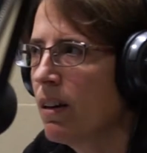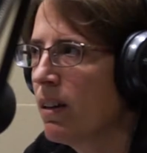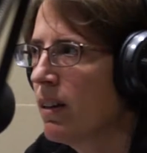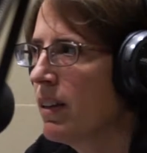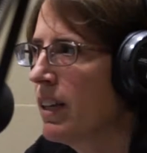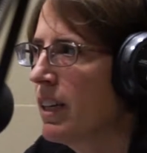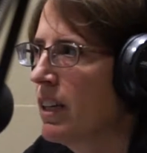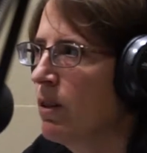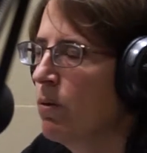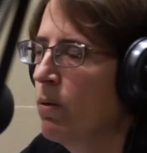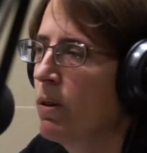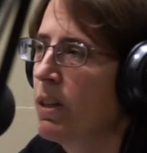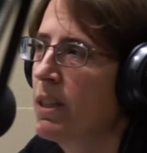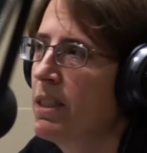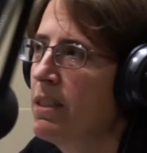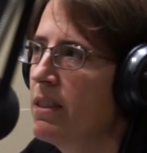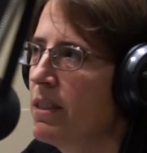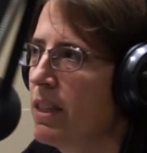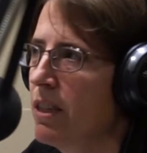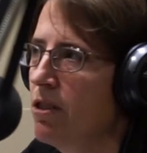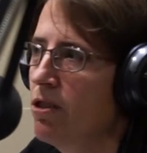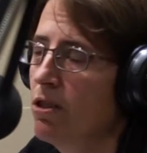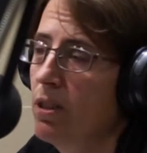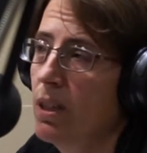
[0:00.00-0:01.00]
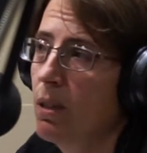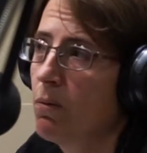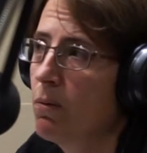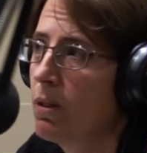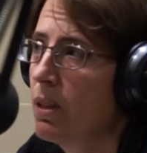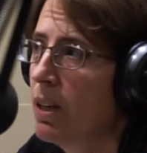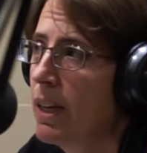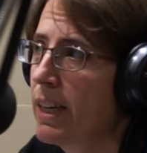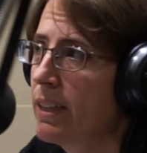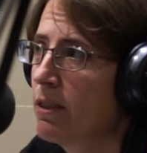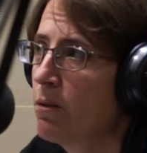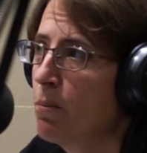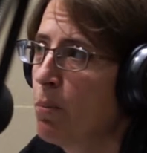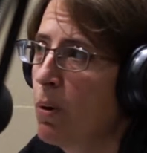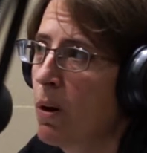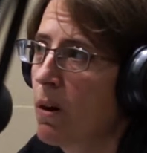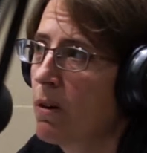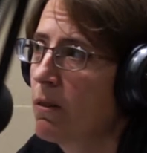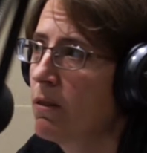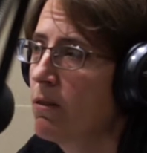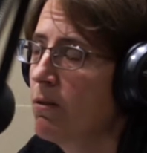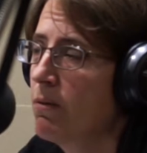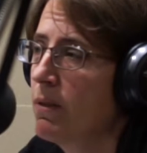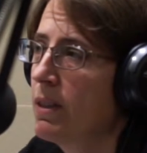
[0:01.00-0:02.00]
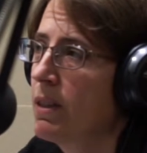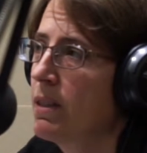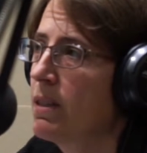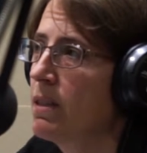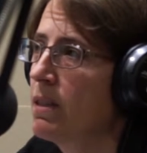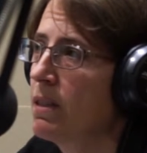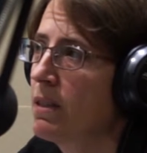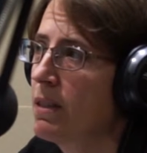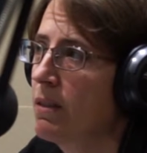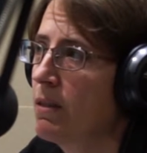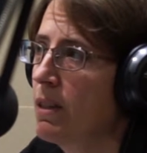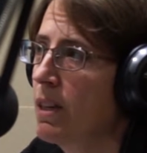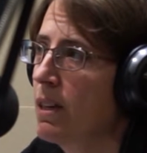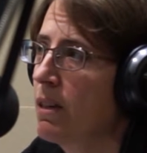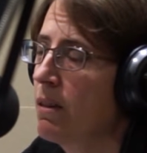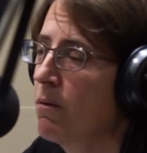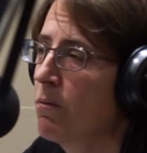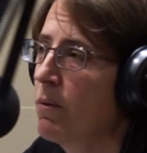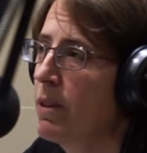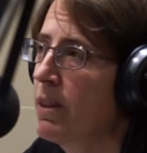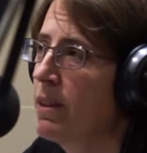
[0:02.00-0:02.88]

uh, any organization that would like to partner with us uh,